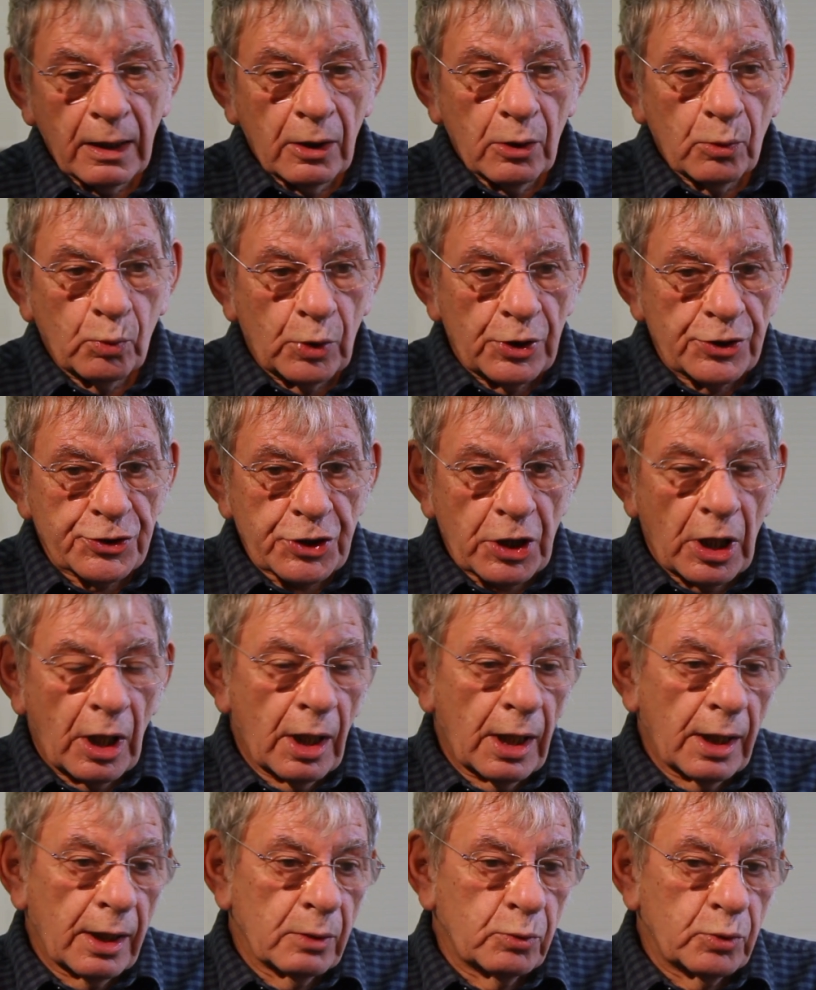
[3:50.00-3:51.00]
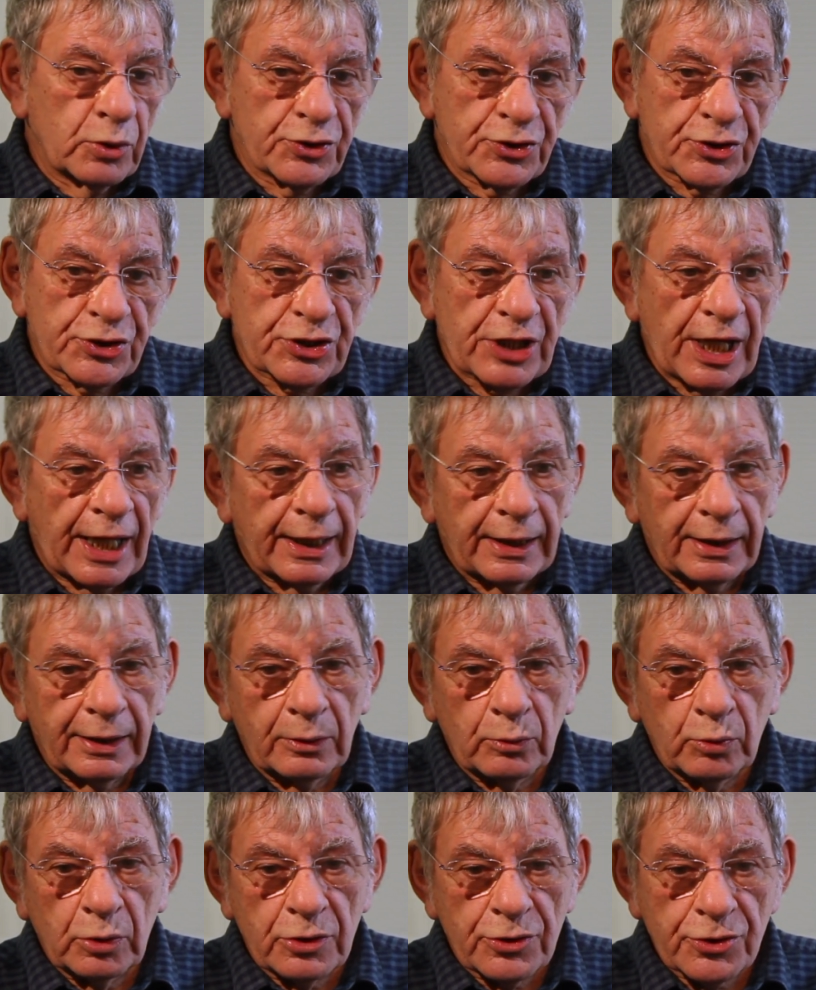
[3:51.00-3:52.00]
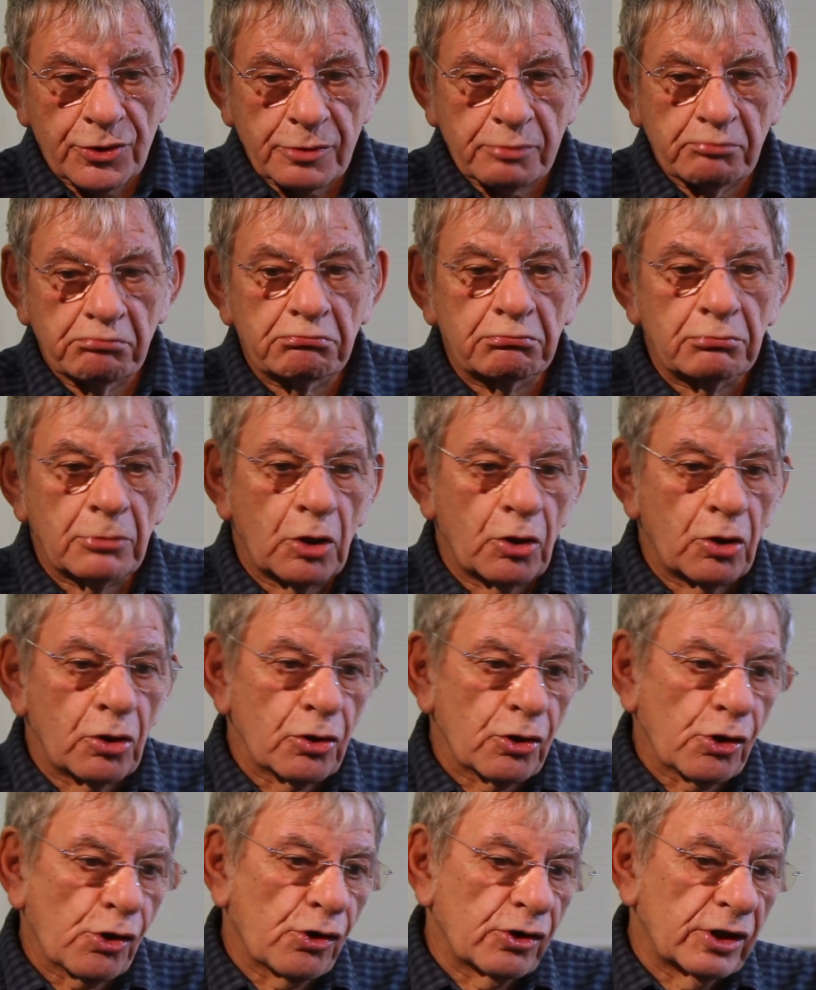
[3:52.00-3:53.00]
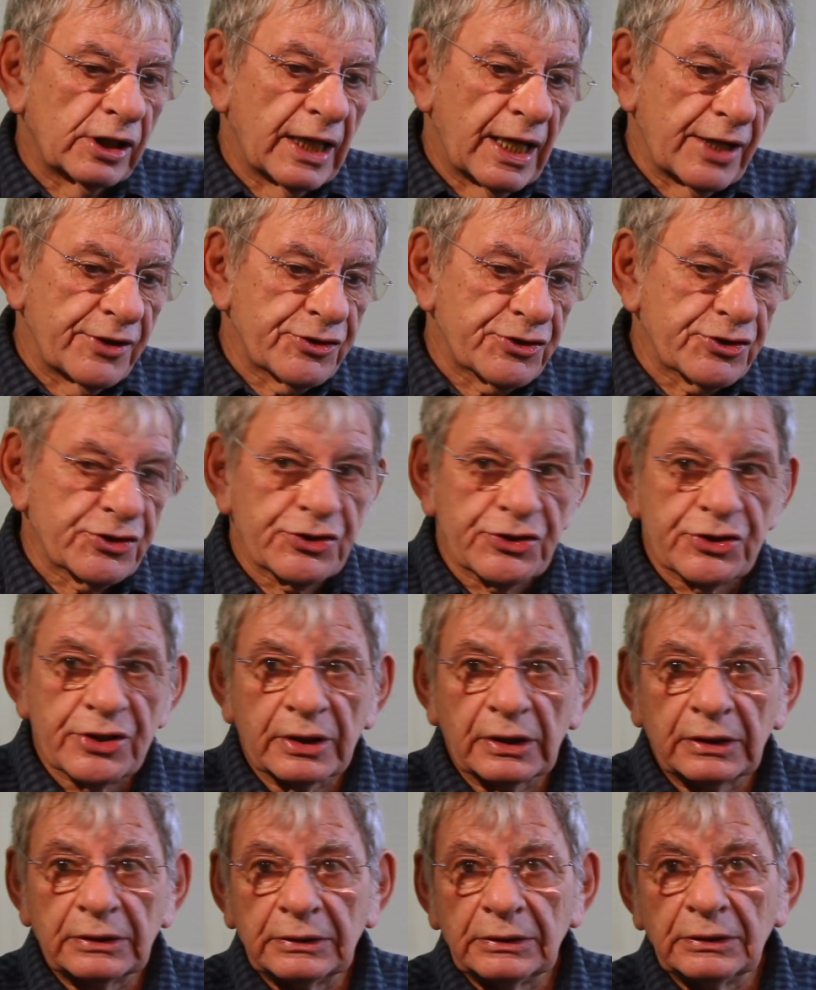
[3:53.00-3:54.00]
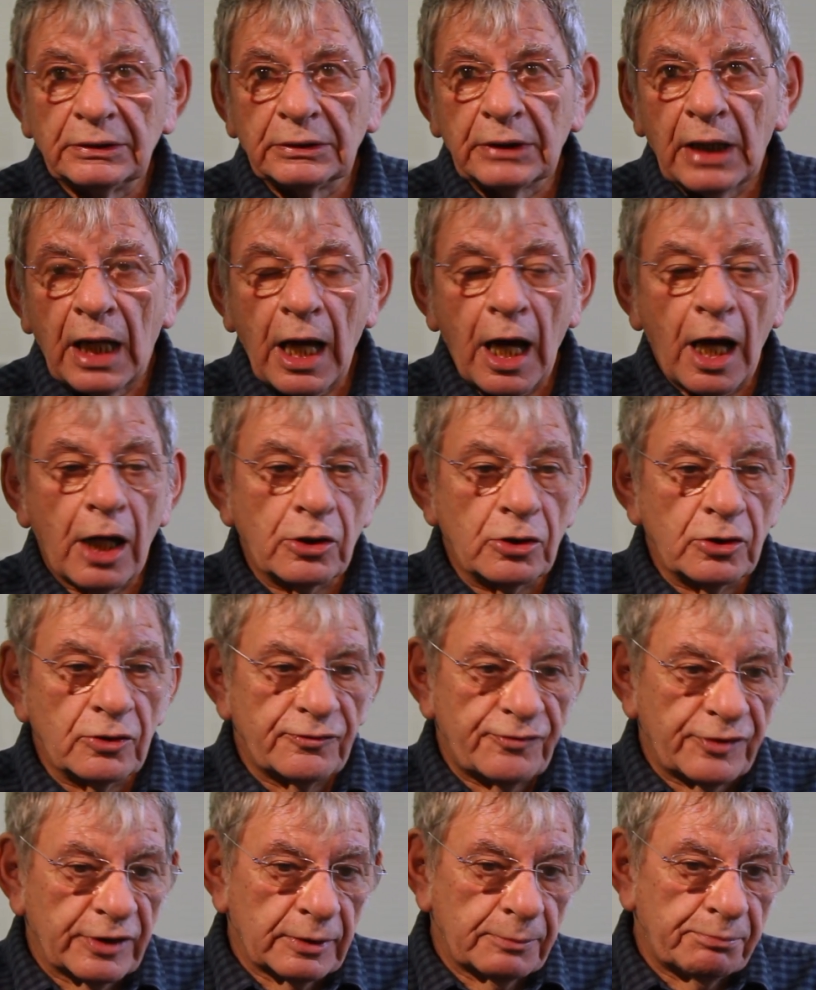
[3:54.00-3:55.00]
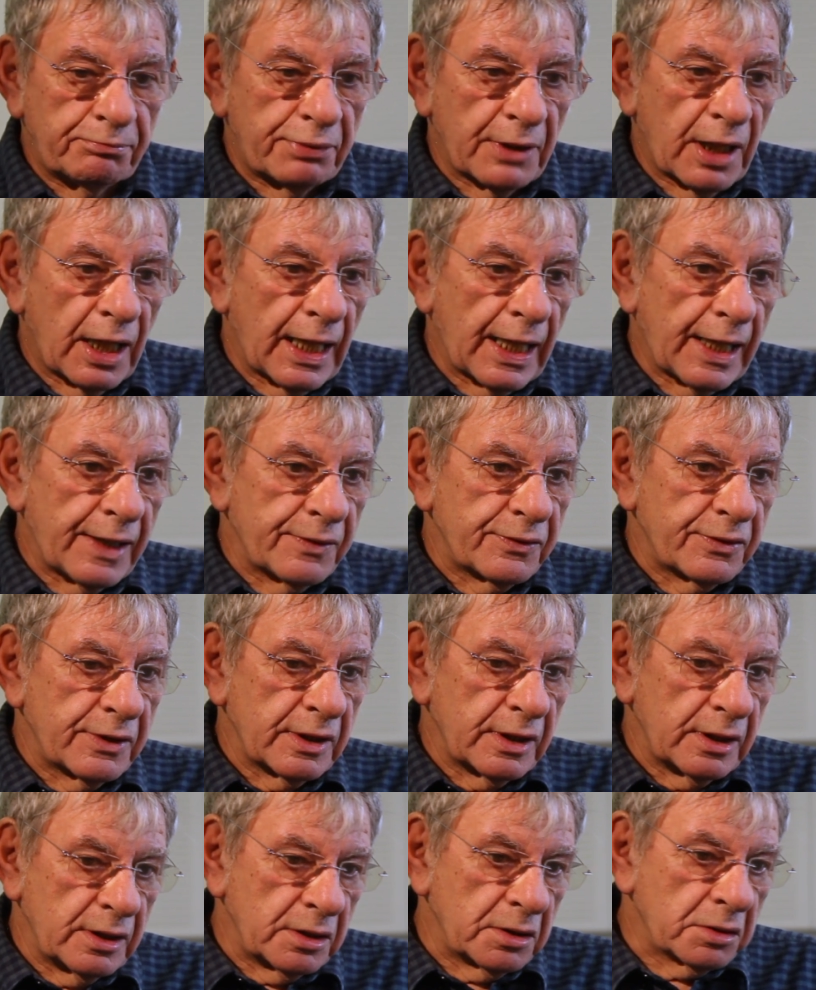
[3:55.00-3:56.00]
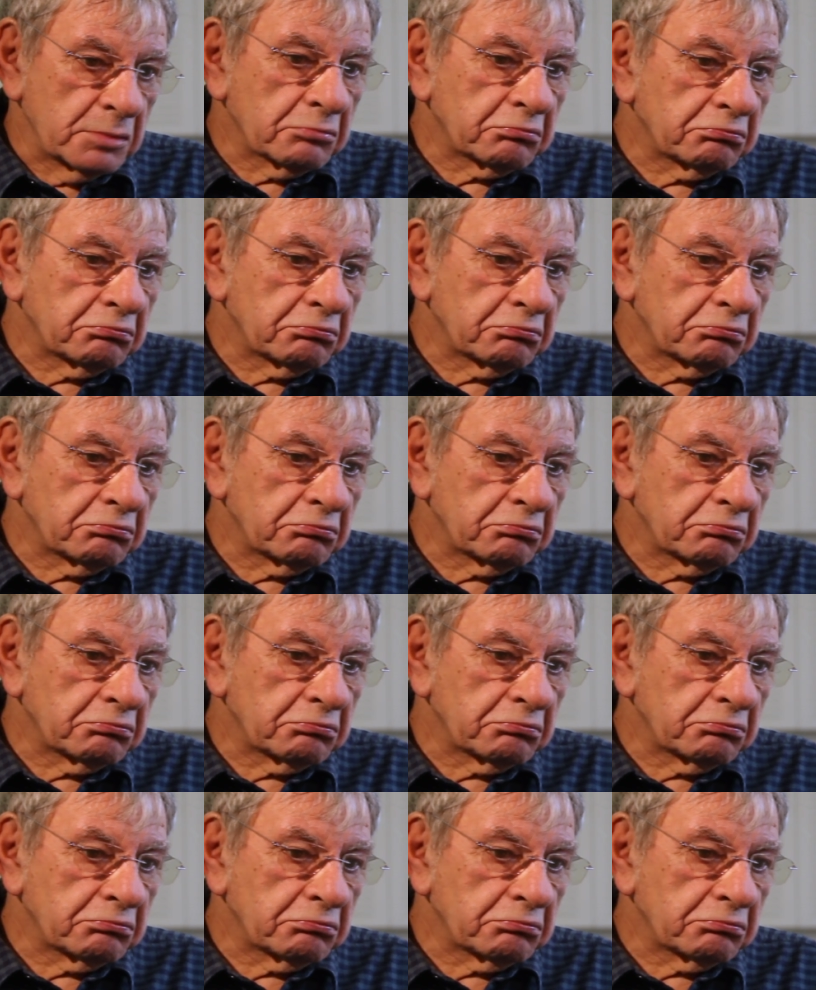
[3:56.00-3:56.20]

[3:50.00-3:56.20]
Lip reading: which I would say was more or less over by the